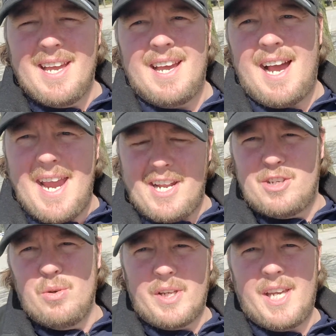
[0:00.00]
I had a
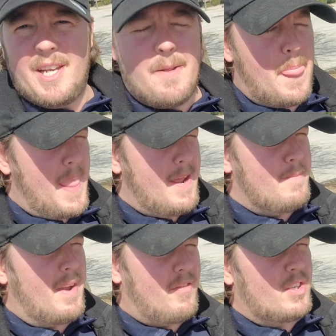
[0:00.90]
toolkit in
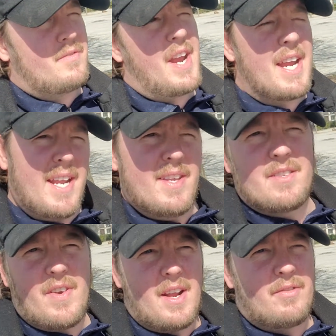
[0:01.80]
my first van and this
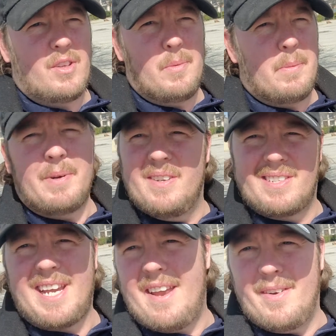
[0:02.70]
van for a little bit, but it was
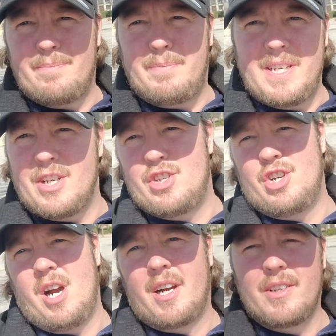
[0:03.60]
kind of a piece of
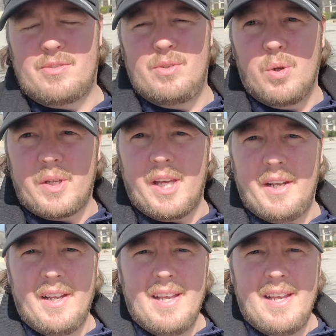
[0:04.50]
junk toolkit,